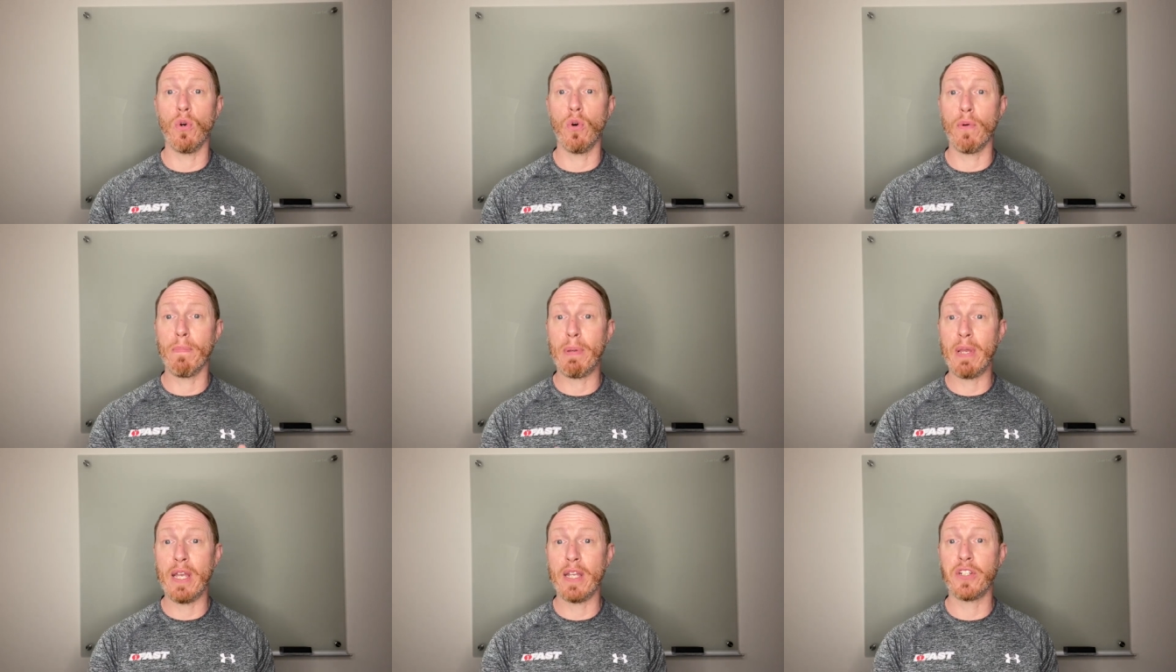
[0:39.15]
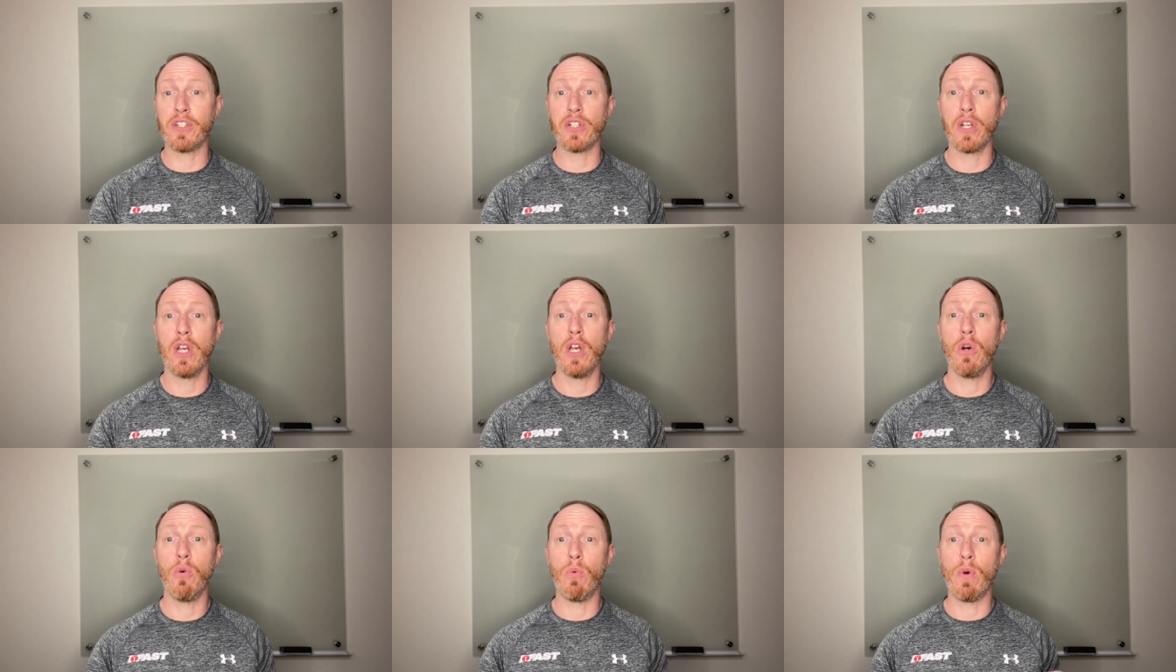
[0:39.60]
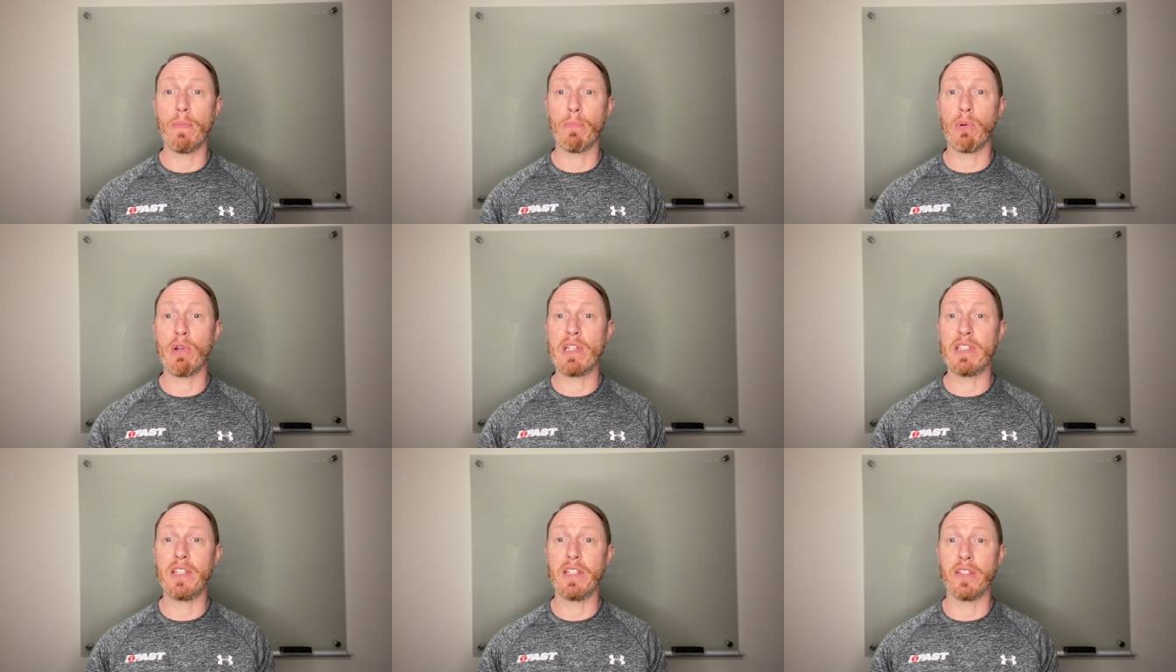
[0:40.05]
or pitch when
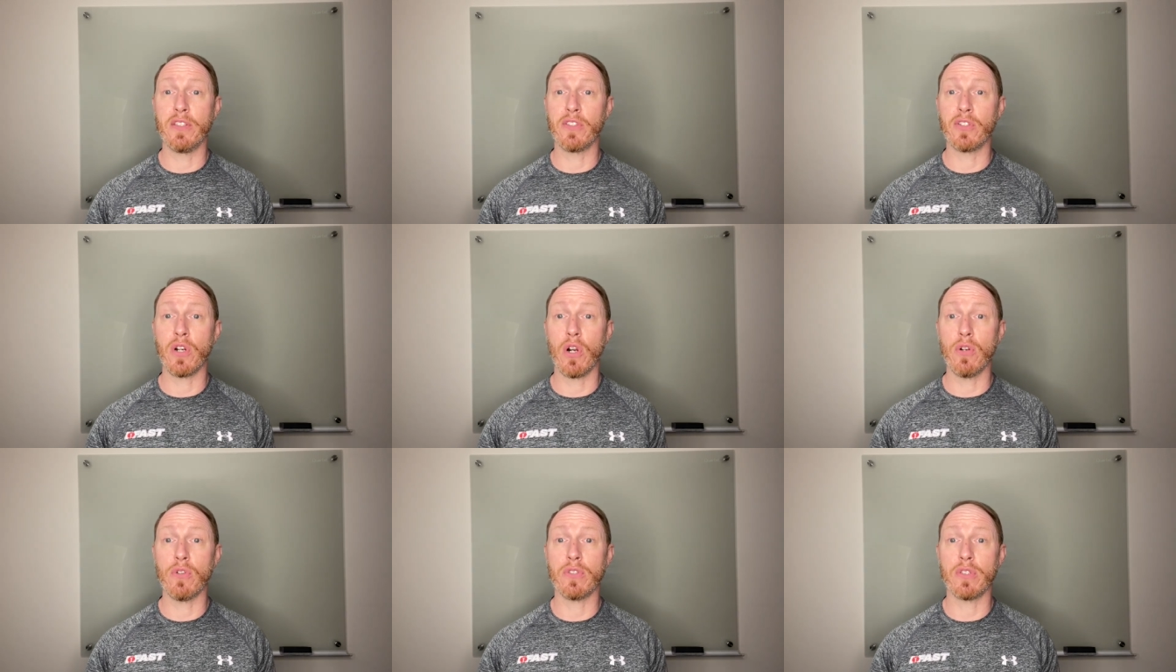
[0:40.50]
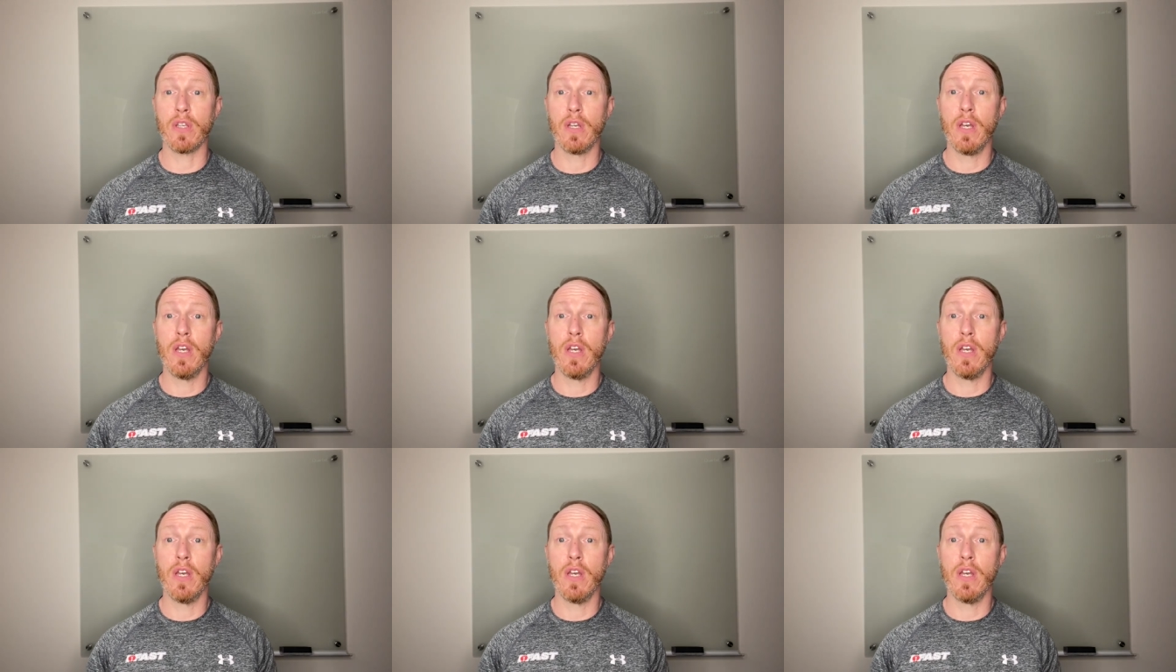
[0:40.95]
preseason starts.